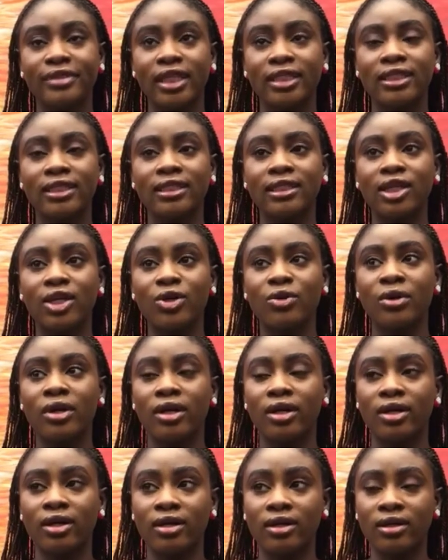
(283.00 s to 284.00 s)
so
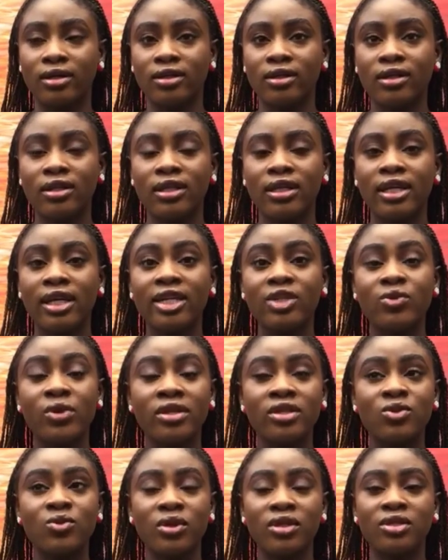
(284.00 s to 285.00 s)
uh, in
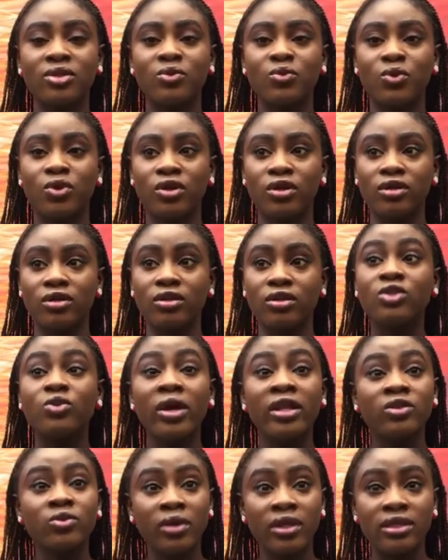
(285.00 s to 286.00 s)
2021, in
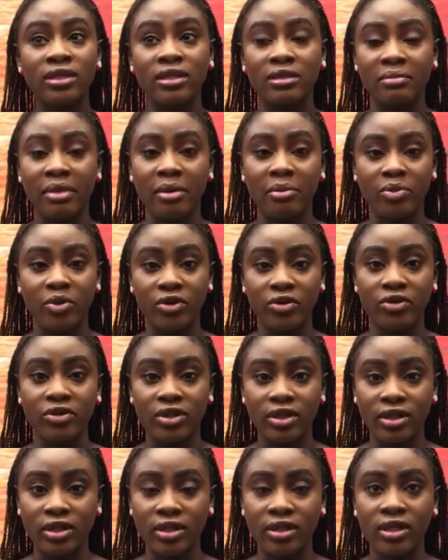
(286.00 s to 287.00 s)
2020, my
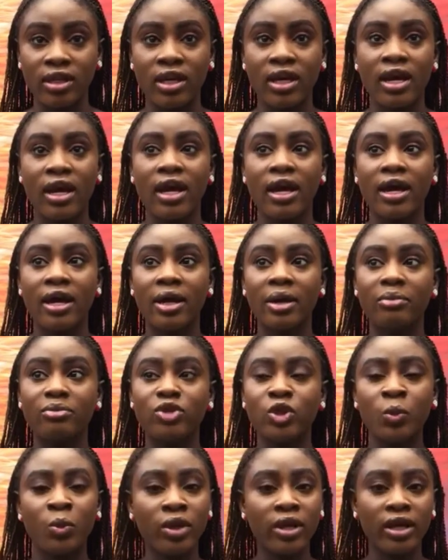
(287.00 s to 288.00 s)
birthday, um,
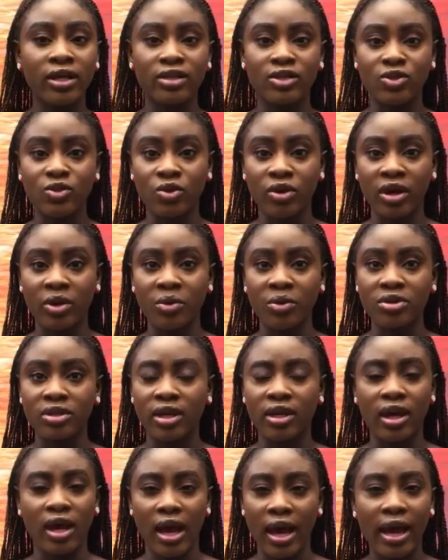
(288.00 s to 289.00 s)
someone heard the song and was
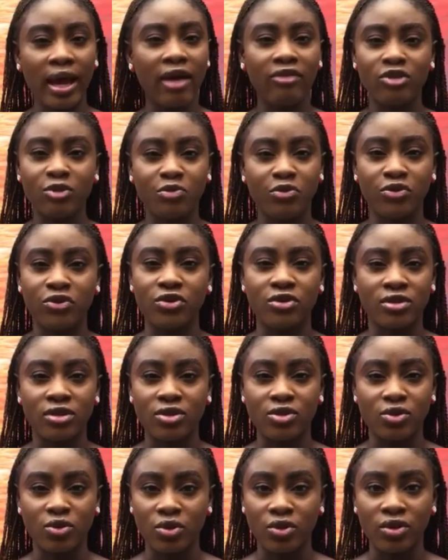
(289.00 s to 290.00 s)
like, I have to produce the
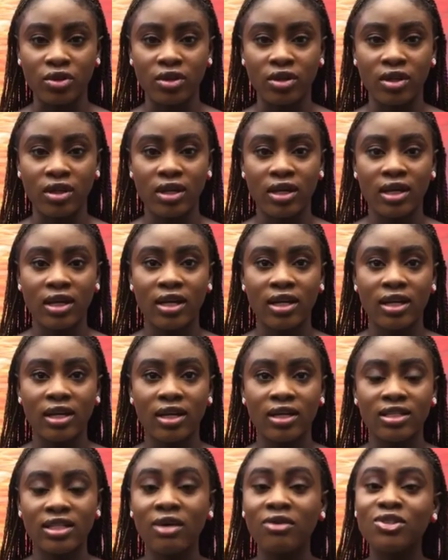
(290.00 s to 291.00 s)
song.
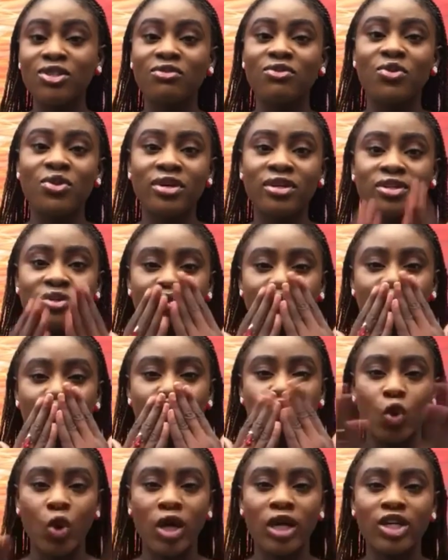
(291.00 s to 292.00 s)
Sounds of Grace,
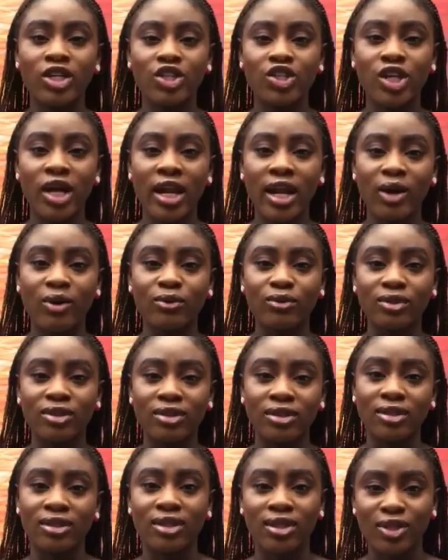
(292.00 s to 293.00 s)
shout out
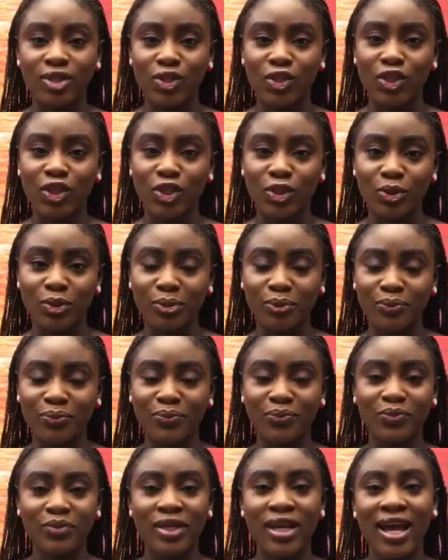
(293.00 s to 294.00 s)
to you.
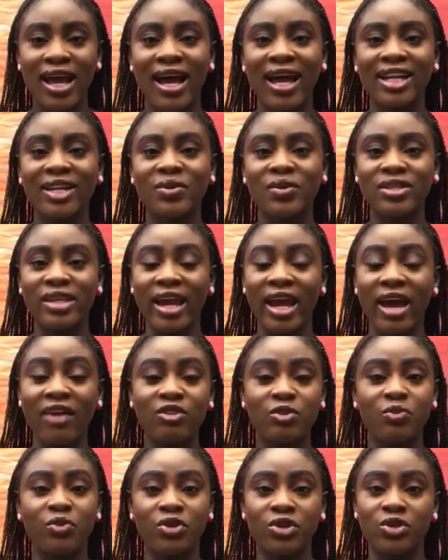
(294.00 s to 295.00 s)
And he was like, I have
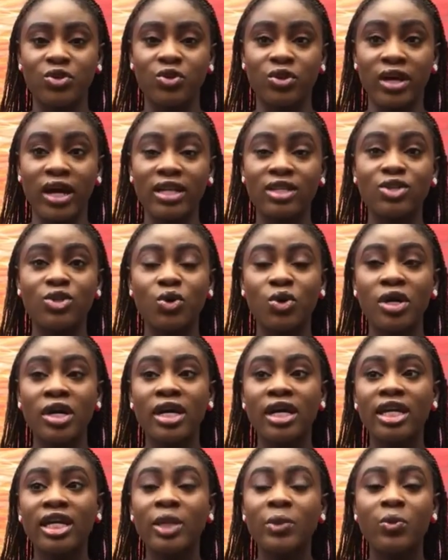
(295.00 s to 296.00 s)
to produce the song. And so
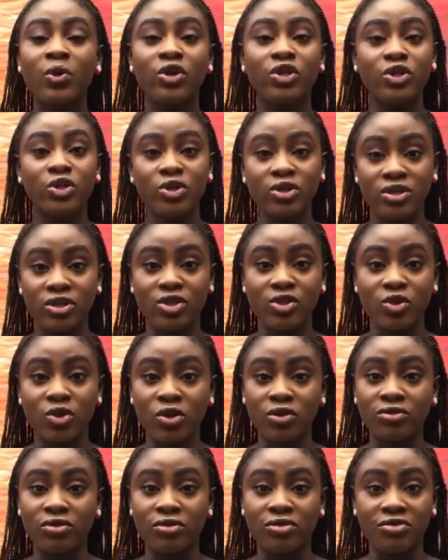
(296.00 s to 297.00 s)
he produced the
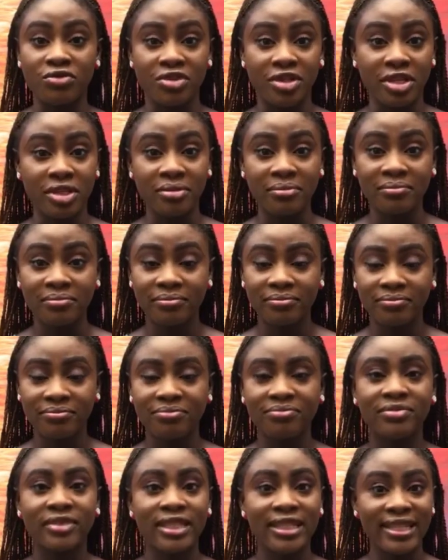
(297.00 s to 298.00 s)
song for free.
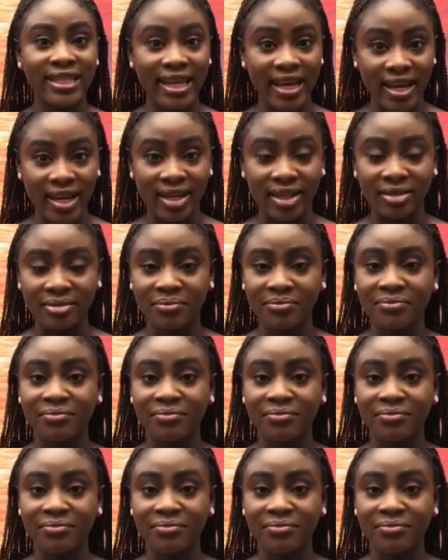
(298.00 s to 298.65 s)
Yeah.